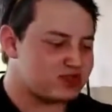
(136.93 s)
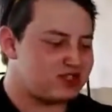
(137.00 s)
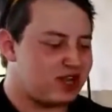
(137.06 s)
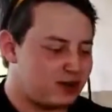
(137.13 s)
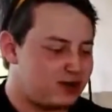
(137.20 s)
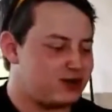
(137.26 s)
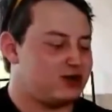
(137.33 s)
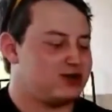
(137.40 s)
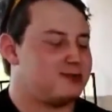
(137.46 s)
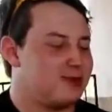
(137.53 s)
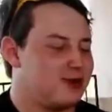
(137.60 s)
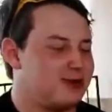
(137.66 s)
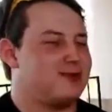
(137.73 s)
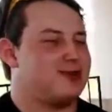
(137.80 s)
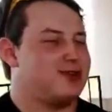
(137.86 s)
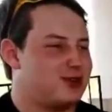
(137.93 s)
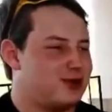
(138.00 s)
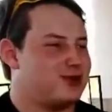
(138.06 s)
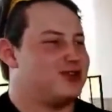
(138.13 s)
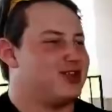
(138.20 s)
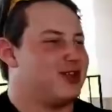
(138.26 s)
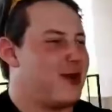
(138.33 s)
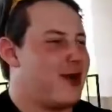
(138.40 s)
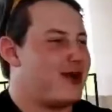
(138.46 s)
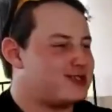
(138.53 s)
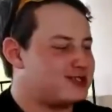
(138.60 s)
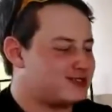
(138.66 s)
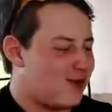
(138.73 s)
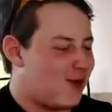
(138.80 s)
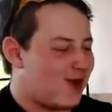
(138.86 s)
There it goes, burning my throat
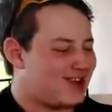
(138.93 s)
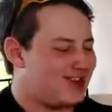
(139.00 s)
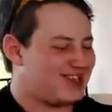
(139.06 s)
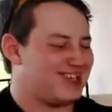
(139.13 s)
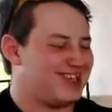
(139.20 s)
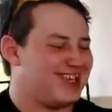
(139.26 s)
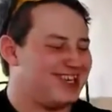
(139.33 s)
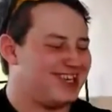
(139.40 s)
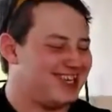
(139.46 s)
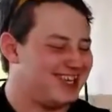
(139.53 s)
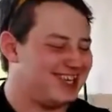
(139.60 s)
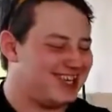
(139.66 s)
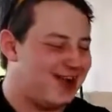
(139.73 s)
now.